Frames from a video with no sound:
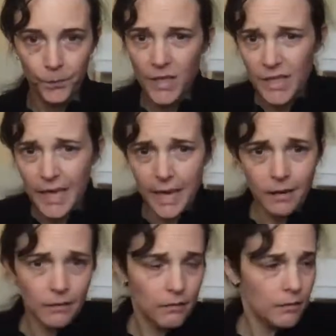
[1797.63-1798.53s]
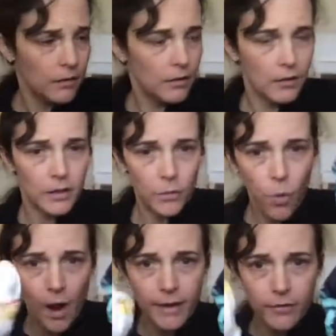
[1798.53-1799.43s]
That's okay. It's
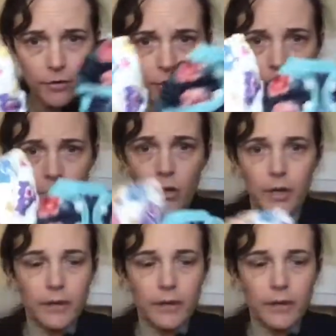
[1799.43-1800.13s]
wider through the groin.